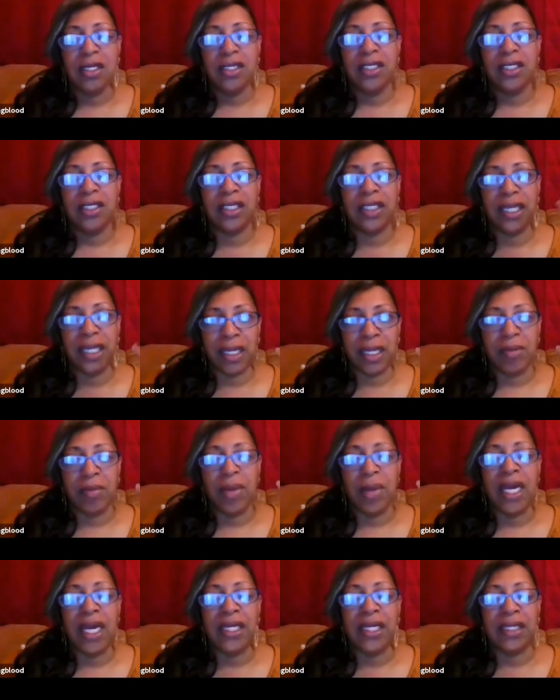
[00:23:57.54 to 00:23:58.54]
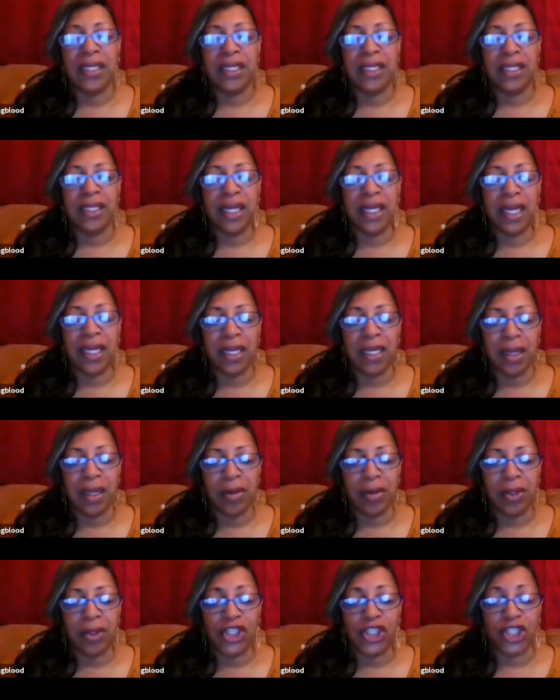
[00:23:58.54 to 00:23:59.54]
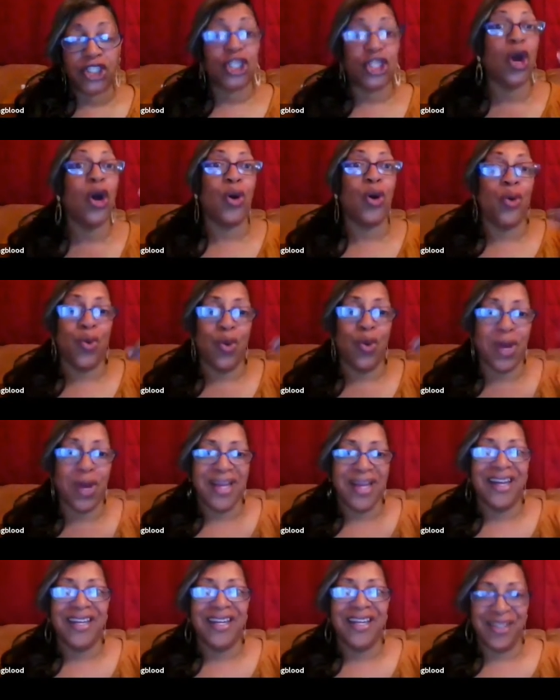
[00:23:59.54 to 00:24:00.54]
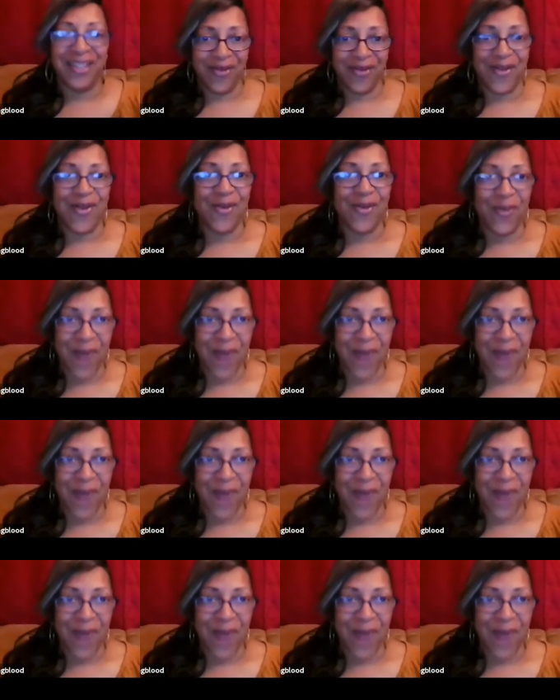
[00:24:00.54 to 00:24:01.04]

stigma and show a different